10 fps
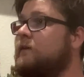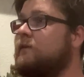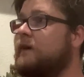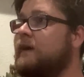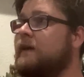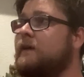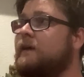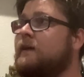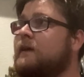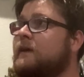Right?
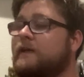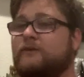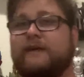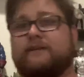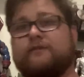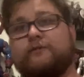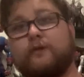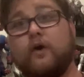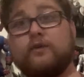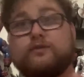He creates
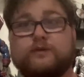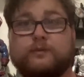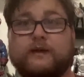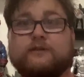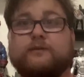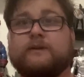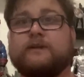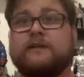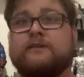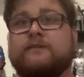false
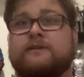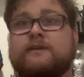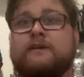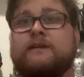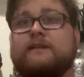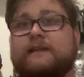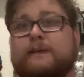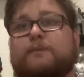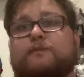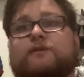responsibilities to
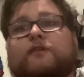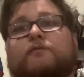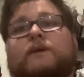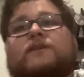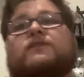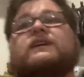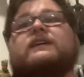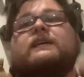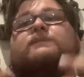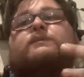keep himself busy
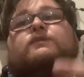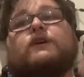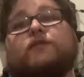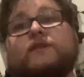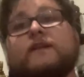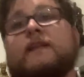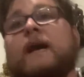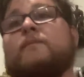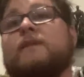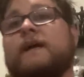and keep himself in the
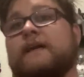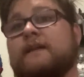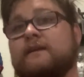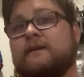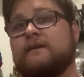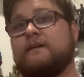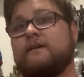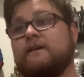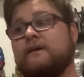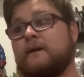limelight.
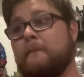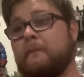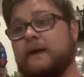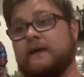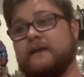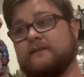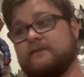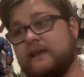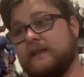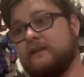But
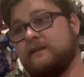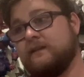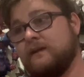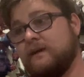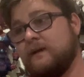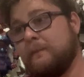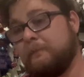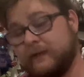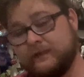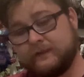instead,
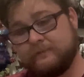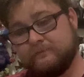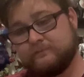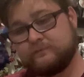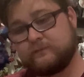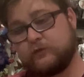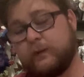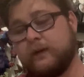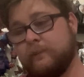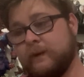Peter,
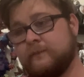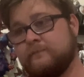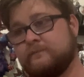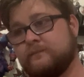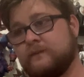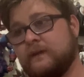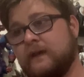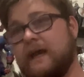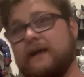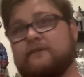Spider-Man,
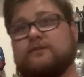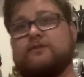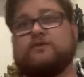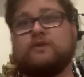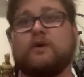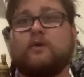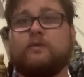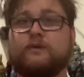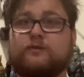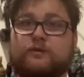has to struggle
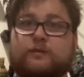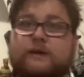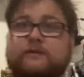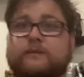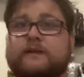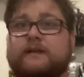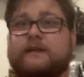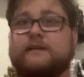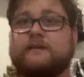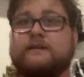with responsibility.
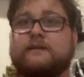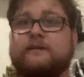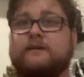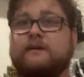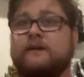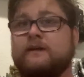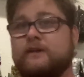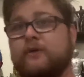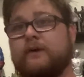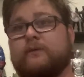
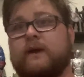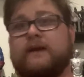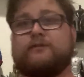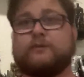Knowing right